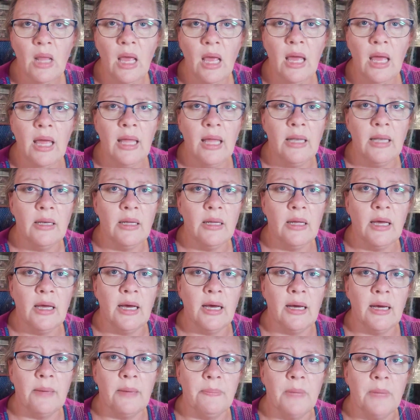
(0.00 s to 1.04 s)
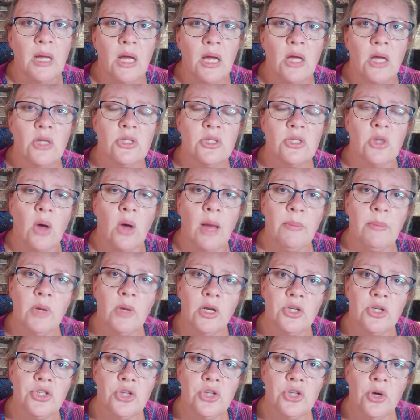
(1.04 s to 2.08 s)
And so
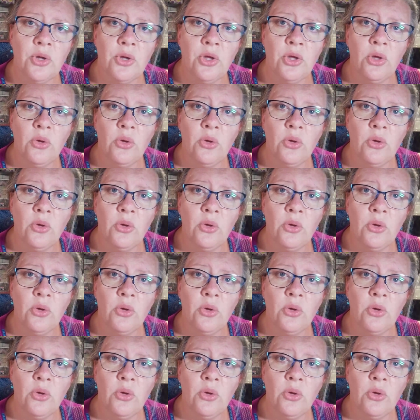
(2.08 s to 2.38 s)
I'm going to show